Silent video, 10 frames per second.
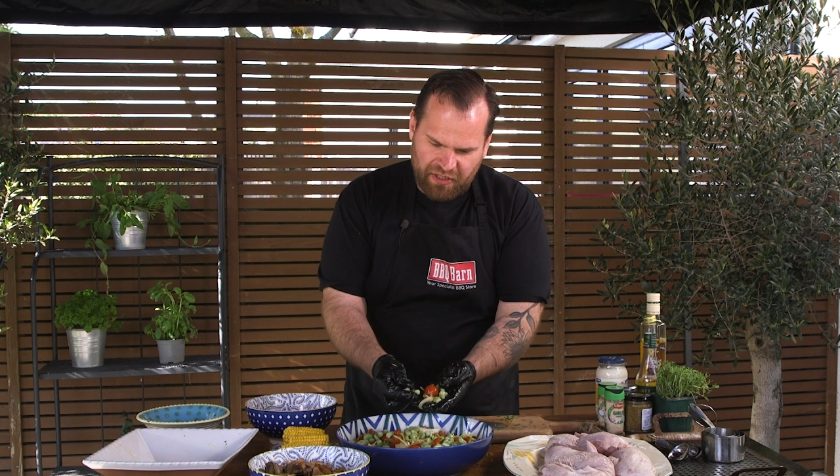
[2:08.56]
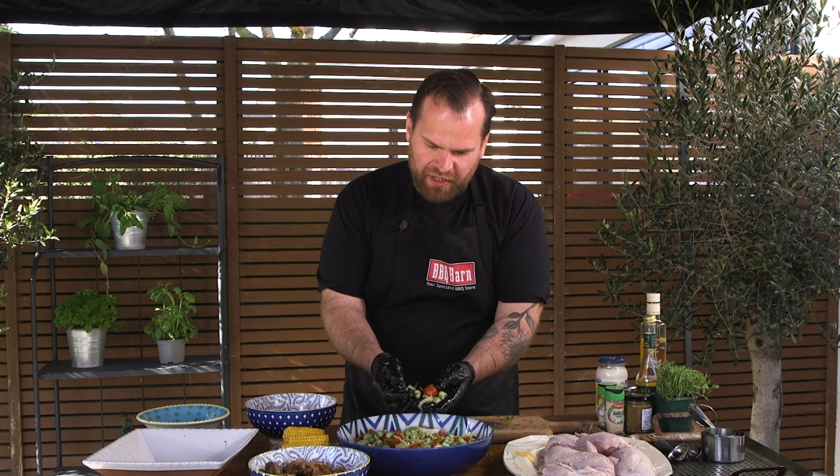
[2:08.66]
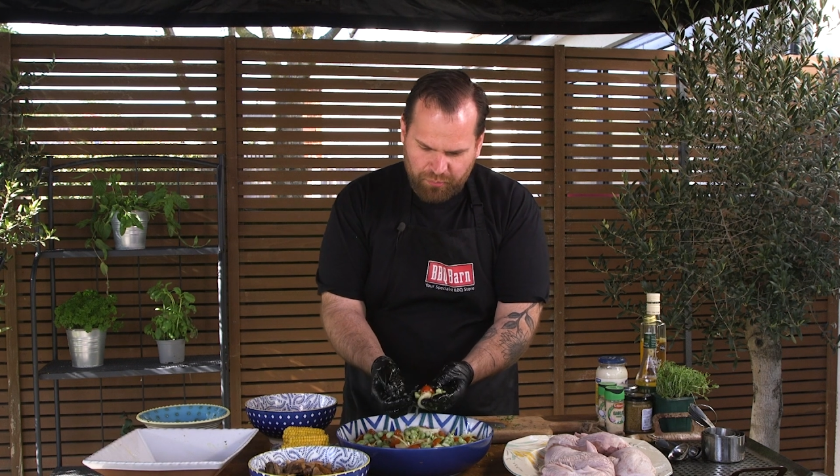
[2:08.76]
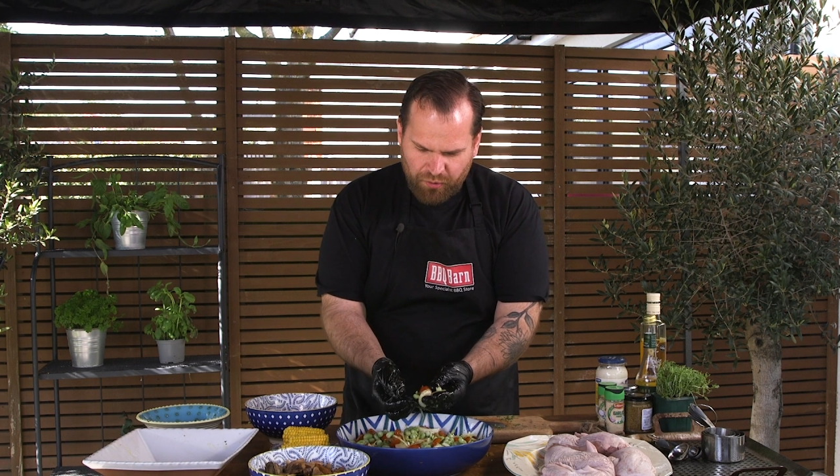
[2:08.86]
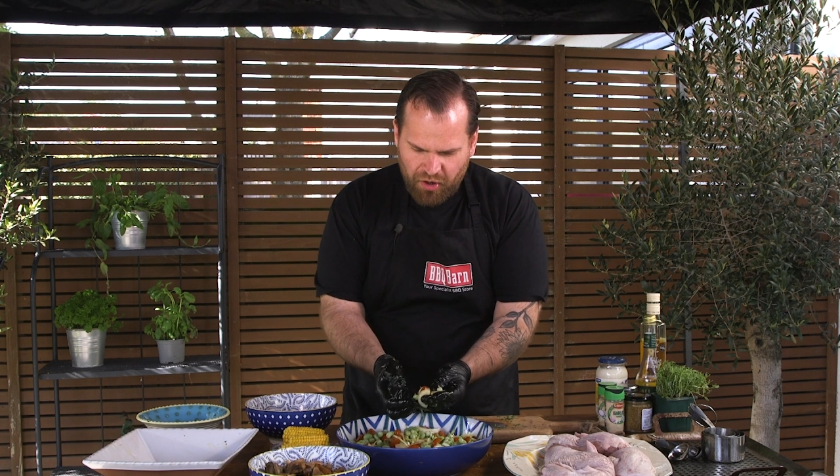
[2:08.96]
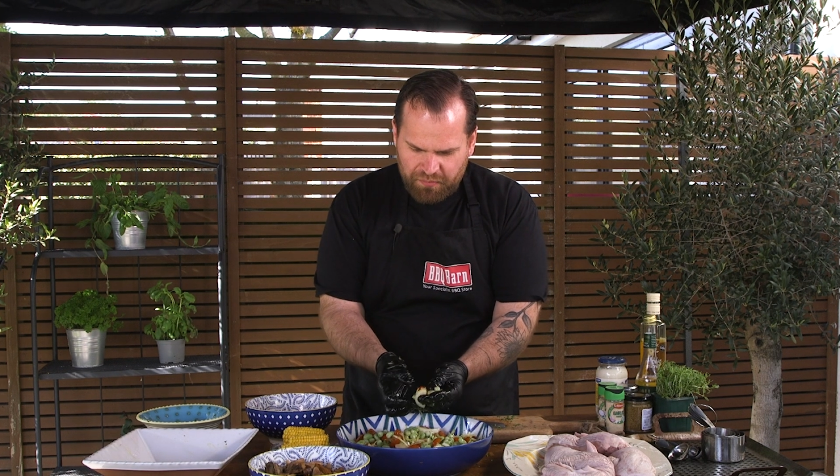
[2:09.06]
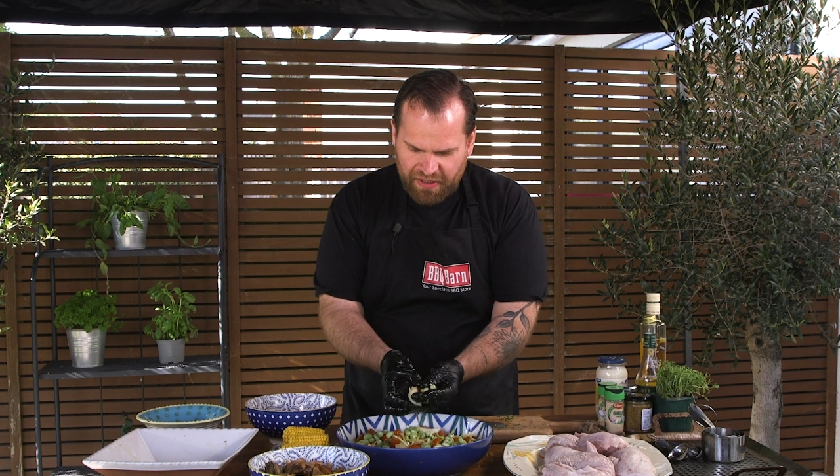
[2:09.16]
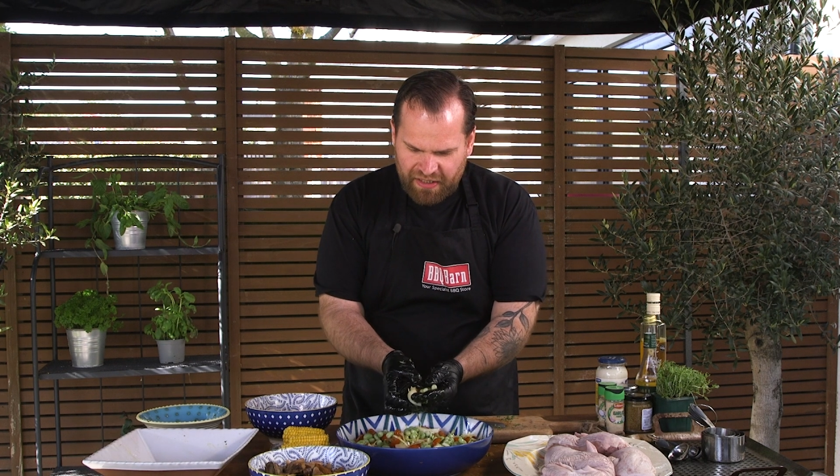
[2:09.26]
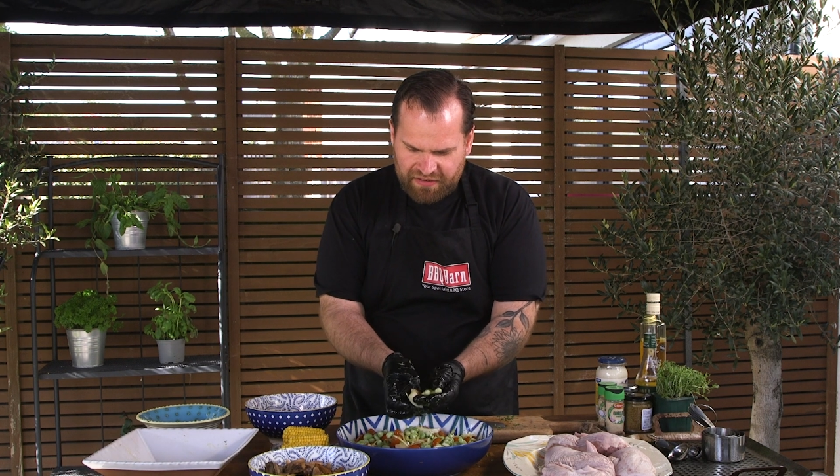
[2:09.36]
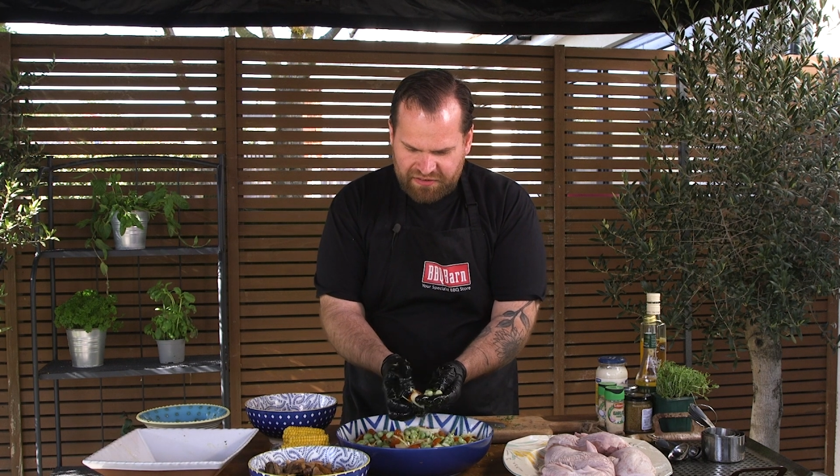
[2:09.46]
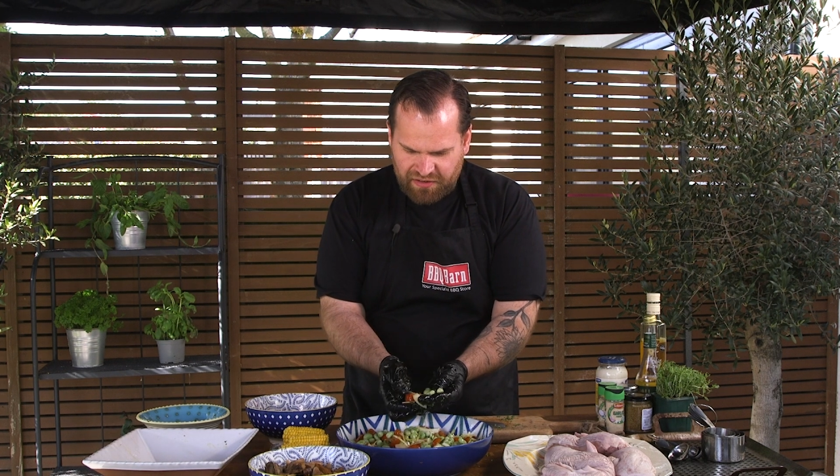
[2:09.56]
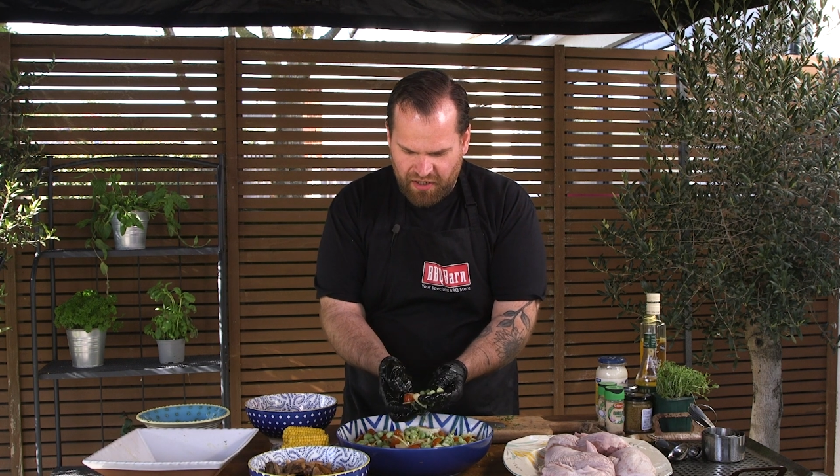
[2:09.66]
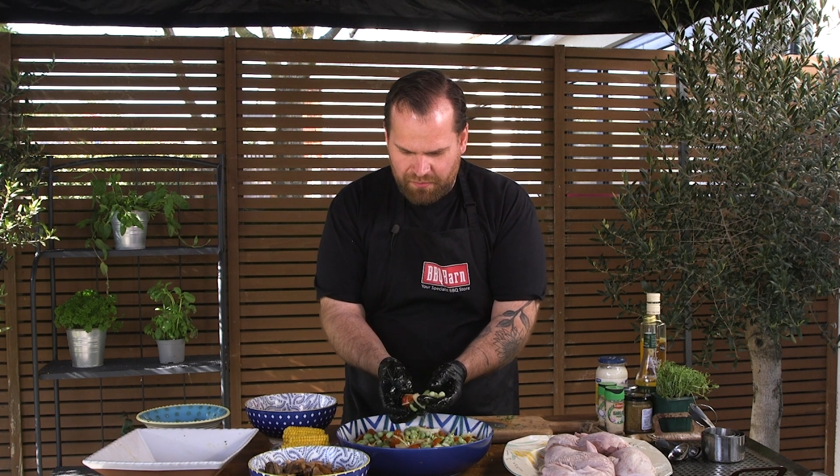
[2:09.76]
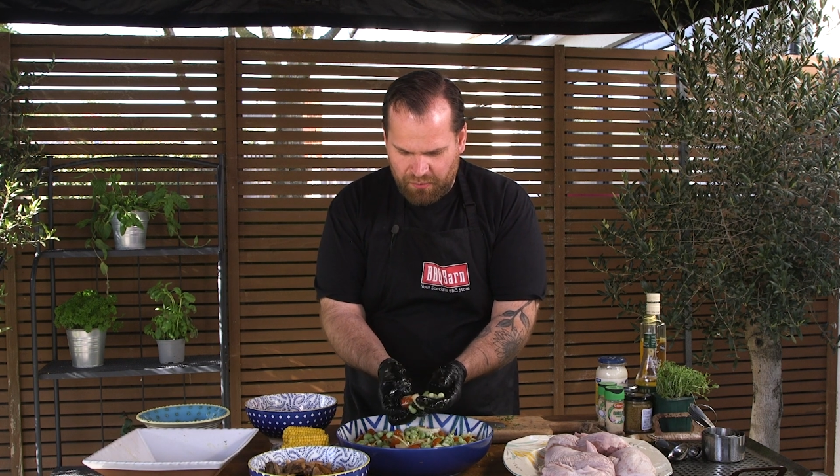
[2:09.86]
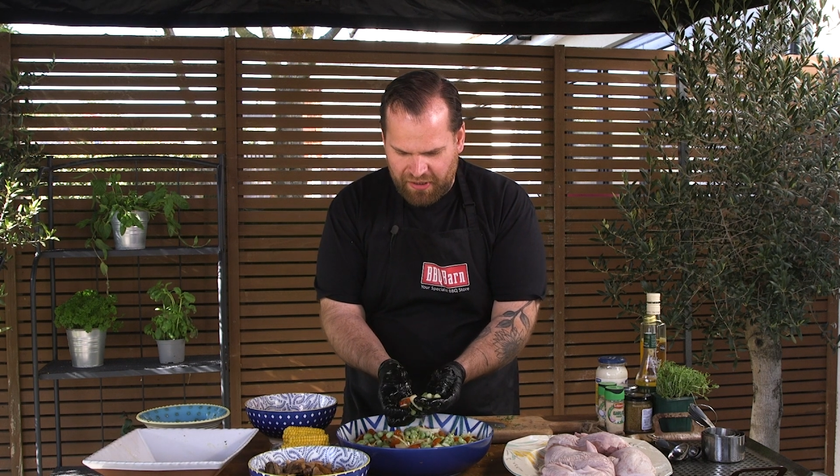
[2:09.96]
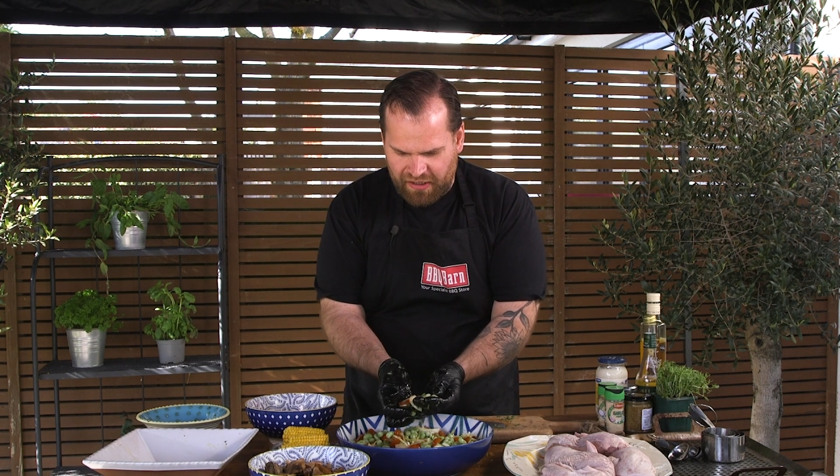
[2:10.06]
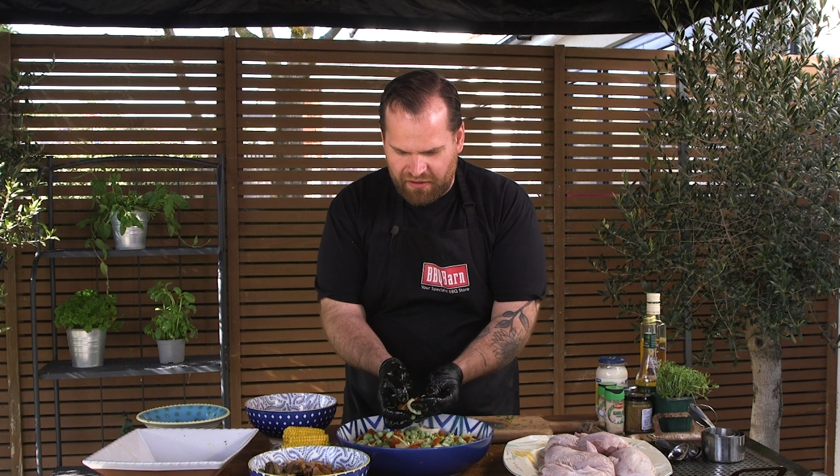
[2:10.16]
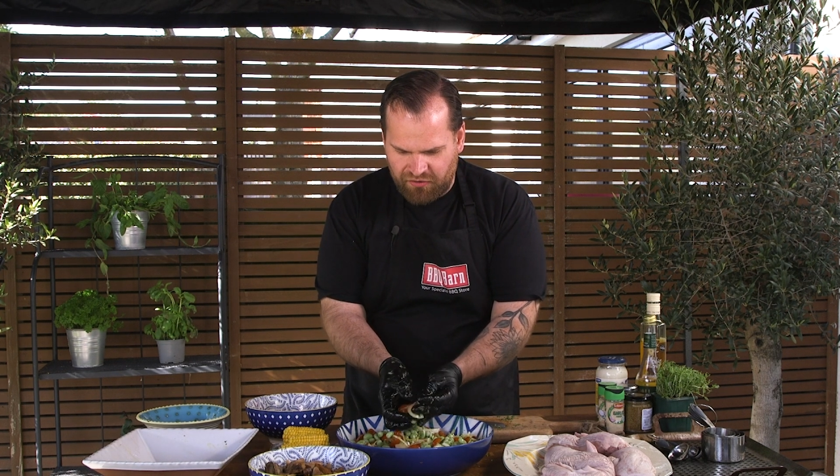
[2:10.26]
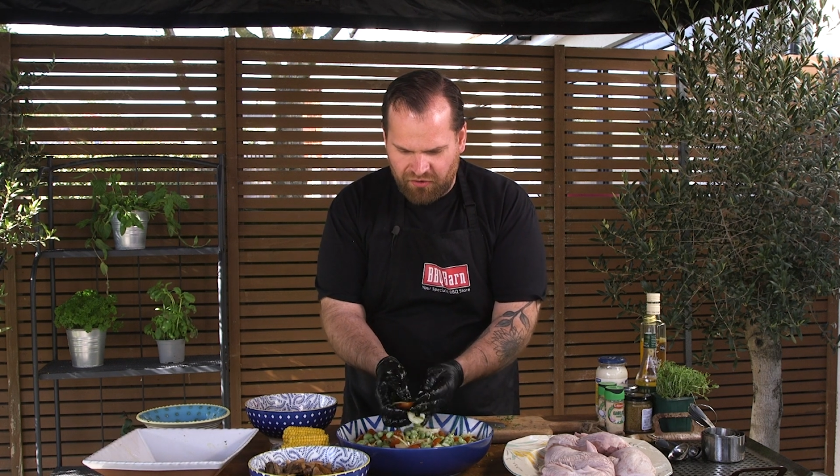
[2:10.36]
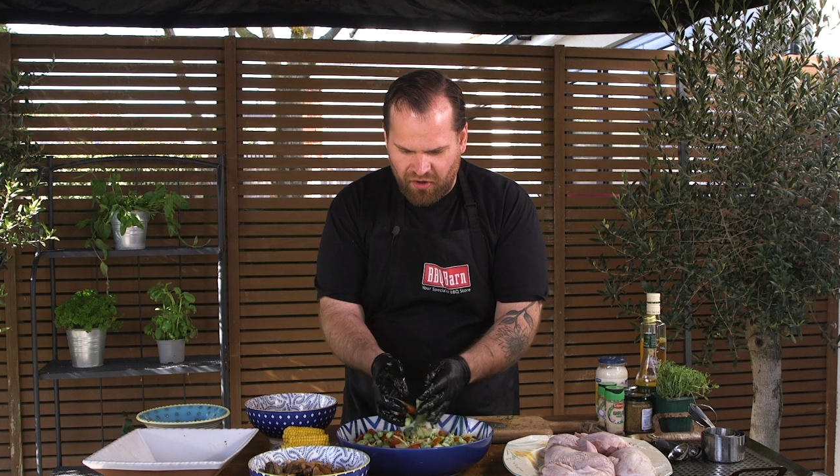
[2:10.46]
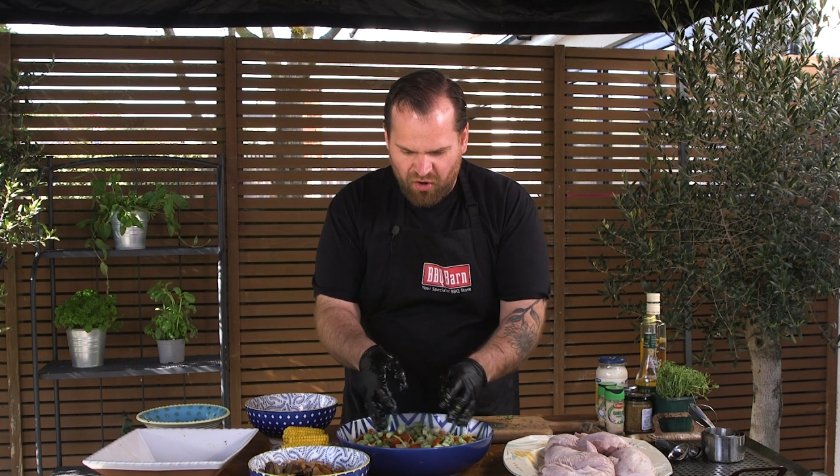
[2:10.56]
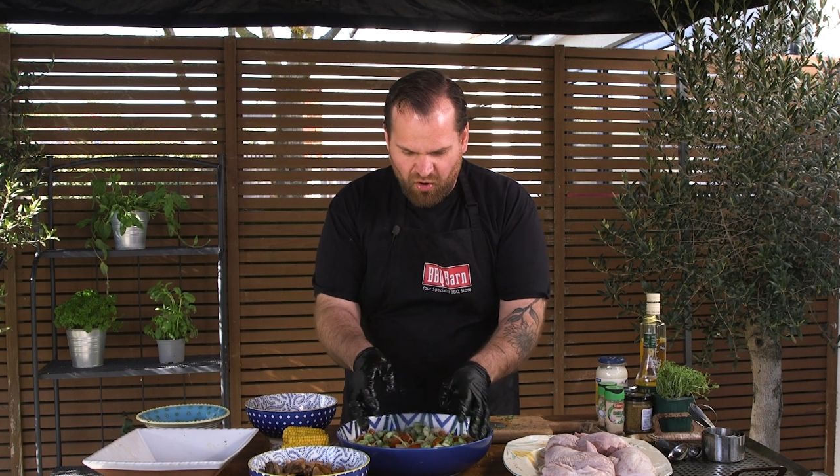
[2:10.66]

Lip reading: like broad beans, lima beans,